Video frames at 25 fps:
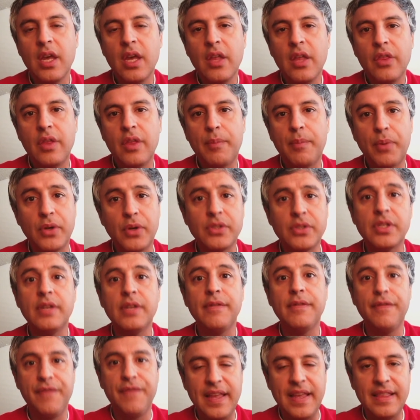The person
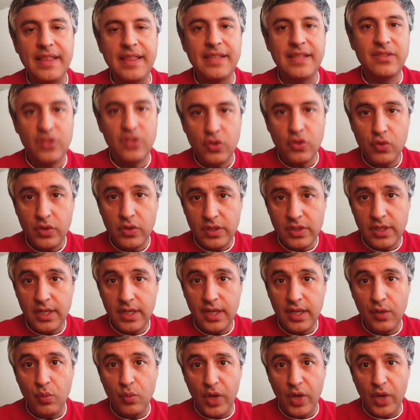of faith is interested
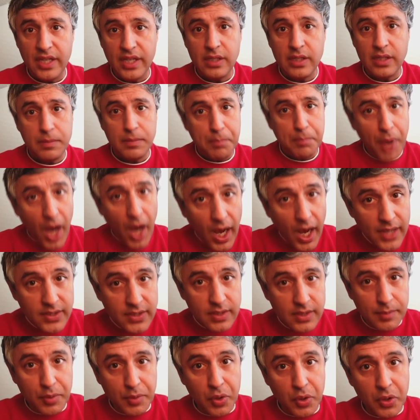in what is
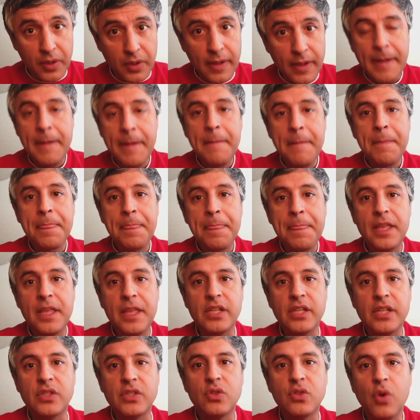possible. The
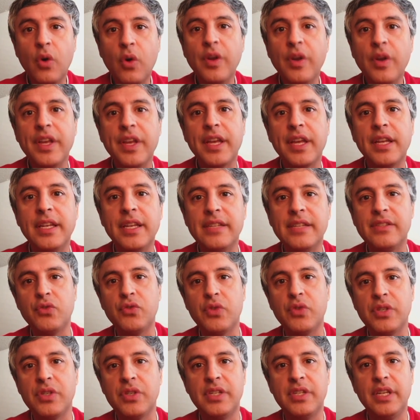historian is
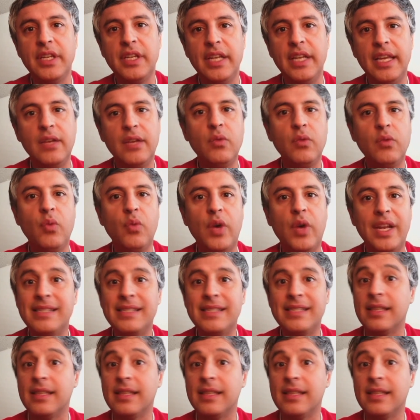interested in what is